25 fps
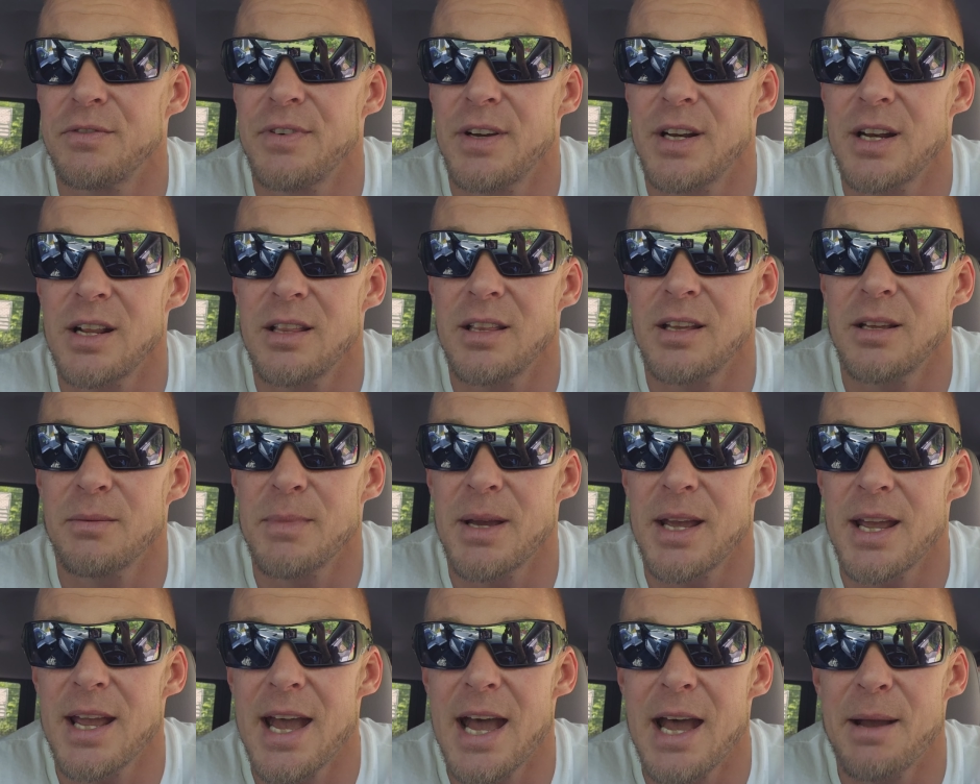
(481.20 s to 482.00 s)
anything
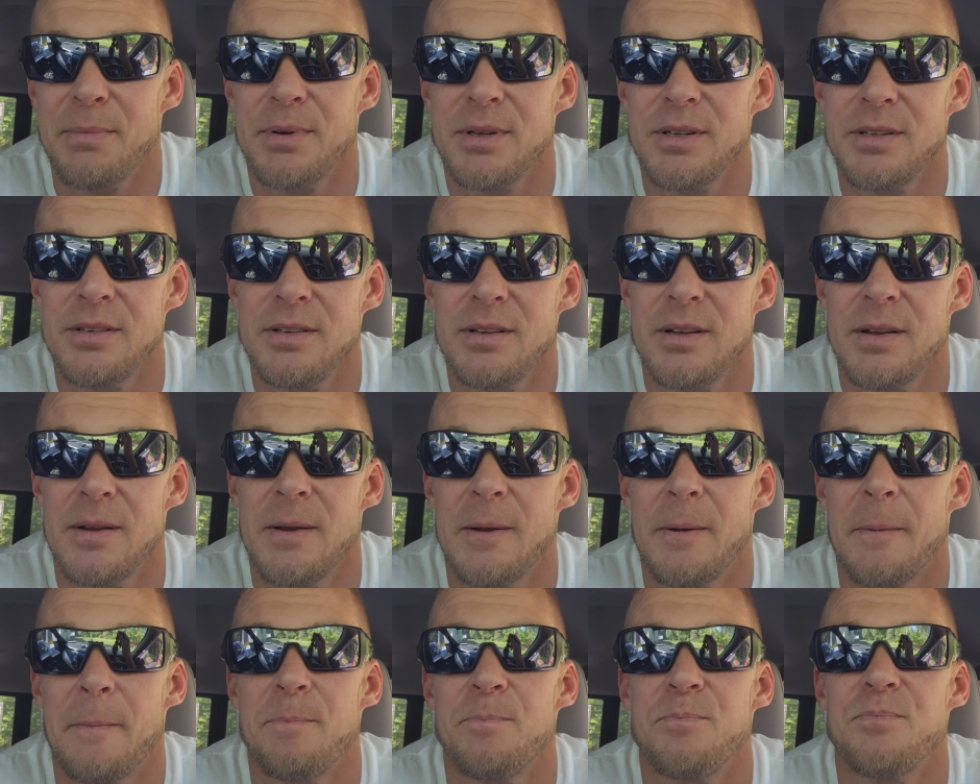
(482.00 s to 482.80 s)
may happen,
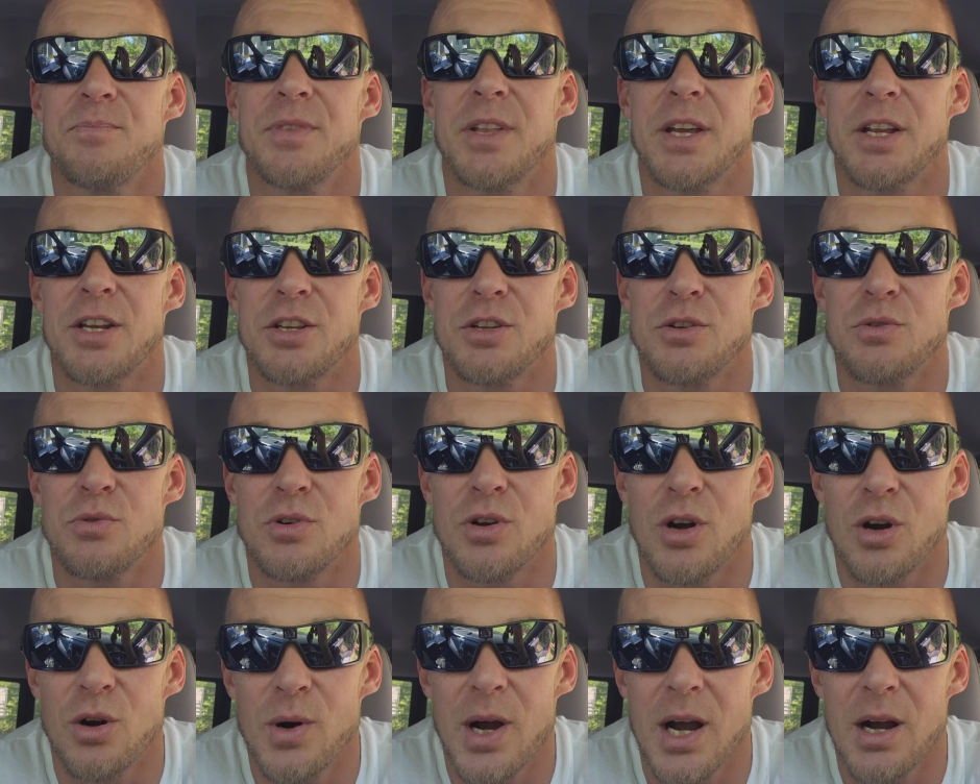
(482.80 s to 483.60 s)
that you
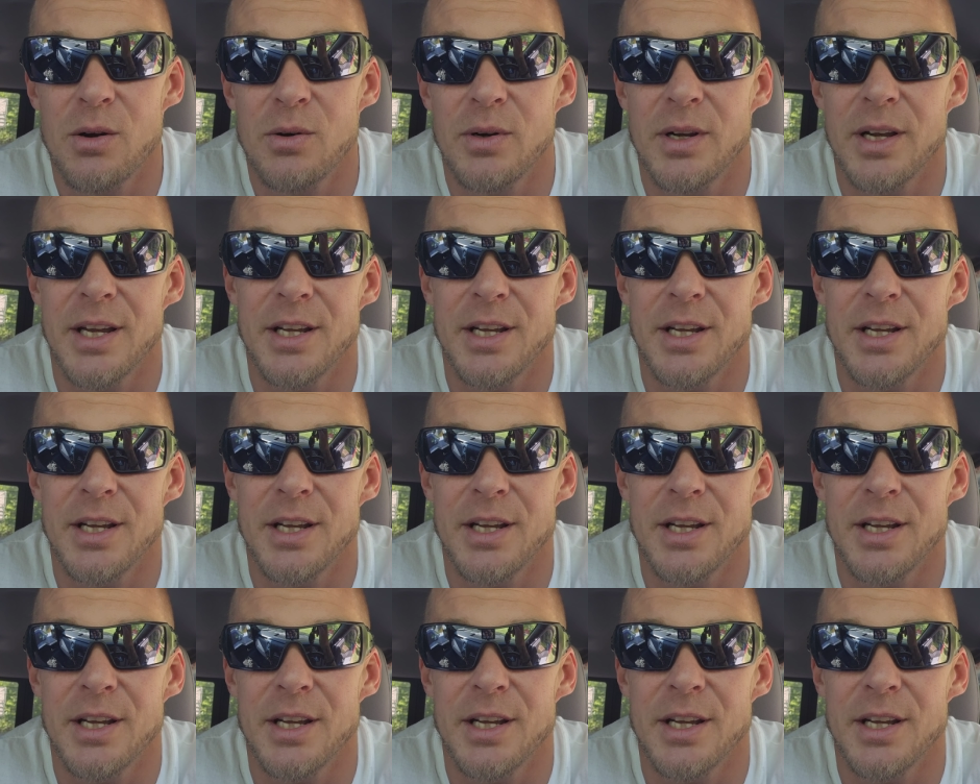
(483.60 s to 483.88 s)
go out